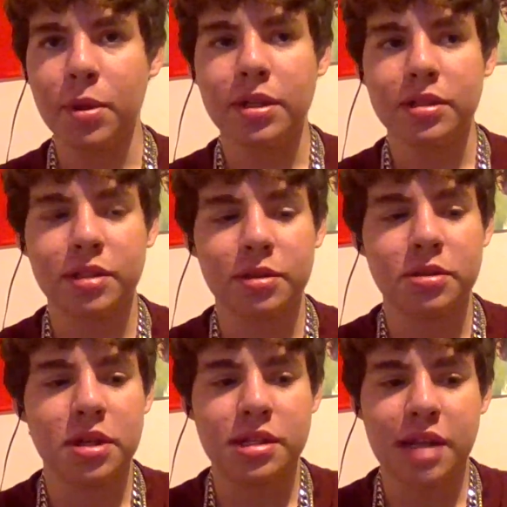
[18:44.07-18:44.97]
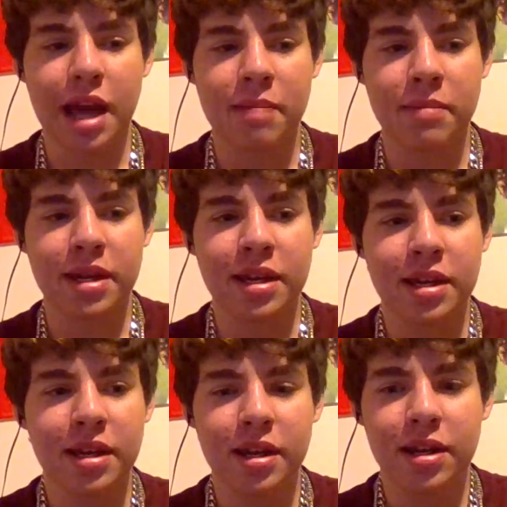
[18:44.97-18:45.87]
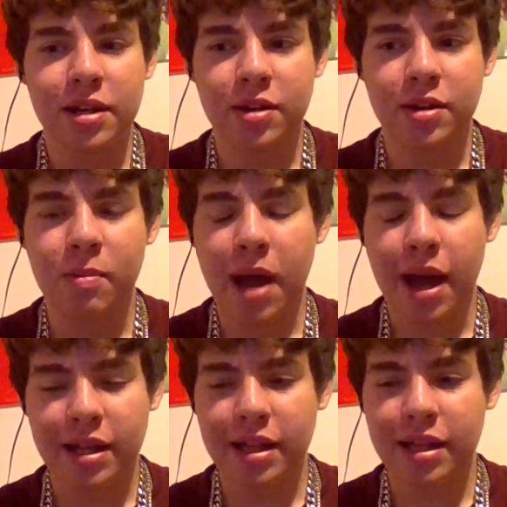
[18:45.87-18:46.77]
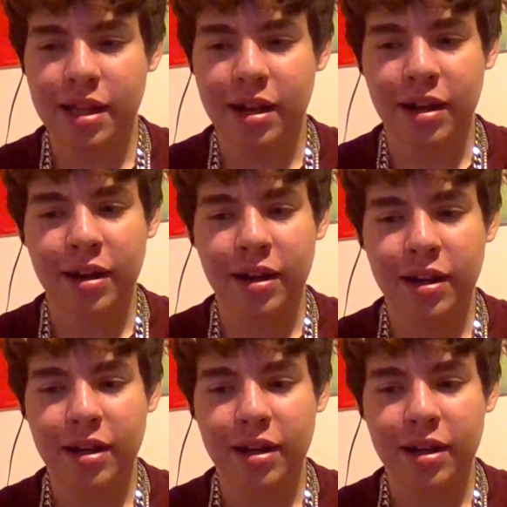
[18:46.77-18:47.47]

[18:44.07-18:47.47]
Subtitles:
So she just had me go back there,